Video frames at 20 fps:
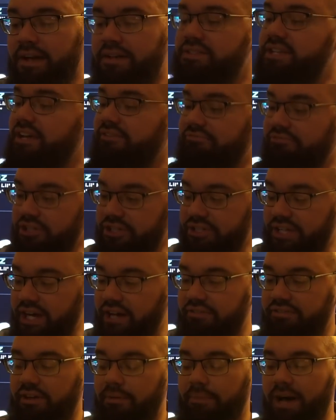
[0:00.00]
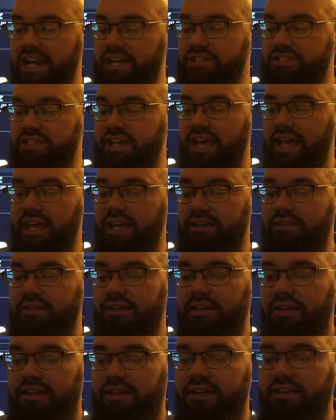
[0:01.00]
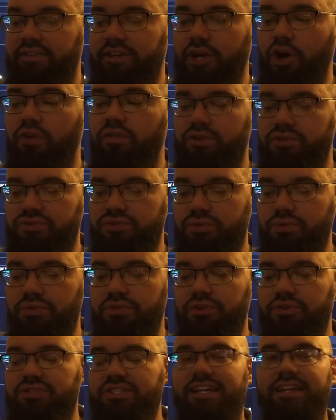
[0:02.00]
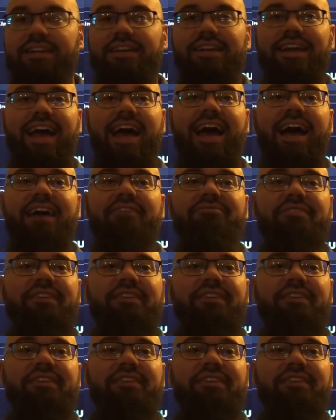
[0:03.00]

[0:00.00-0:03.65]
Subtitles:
and take Philadelphia minus 8 in the over 213.5